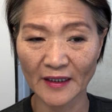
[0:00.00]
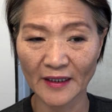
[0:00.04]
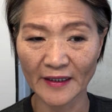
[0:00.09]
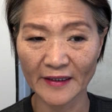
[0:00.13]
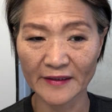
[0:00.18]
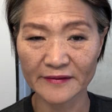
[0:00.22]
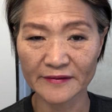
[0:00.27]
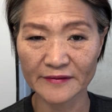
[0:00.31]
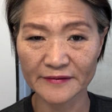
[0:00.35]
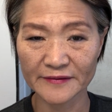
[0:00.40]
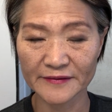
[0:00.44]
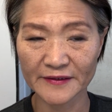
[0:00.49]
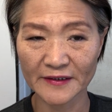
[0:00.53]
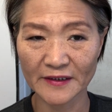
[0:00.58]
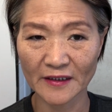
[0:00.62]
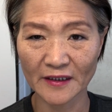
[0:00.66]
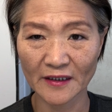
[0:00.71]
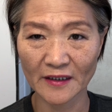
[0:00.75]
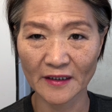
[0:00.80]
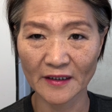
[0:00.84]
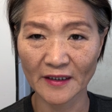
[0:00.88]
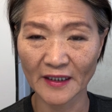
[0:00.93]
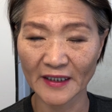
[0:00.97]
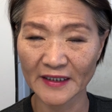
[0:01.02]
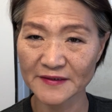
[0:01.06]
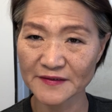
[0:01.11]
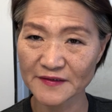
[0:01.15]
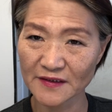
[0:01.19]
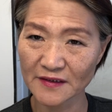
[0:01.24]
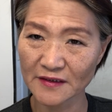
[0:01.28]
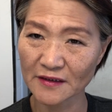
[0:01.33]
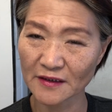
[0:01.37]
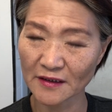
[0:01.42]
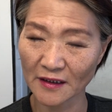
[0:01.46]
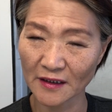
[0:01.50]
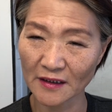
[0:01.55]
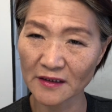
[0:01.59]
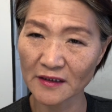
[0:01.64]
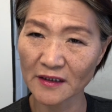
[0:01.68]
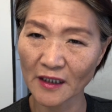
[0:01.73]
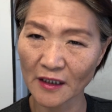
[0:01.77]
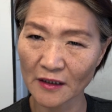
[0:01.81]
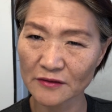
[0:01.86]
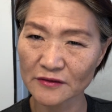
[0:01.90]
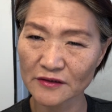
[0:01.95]
And I think a
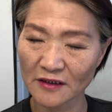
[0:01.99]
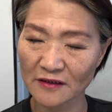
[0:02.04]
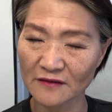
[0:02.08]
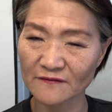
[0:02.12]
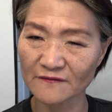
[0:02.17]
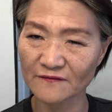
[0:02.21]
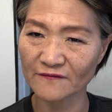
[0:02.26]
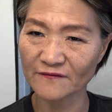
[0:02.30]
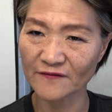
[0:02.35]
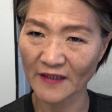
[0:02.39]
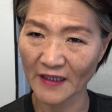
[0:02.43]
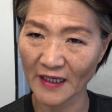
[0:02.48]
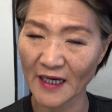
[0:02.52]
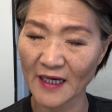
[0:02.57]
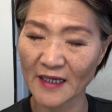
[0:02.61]
lot of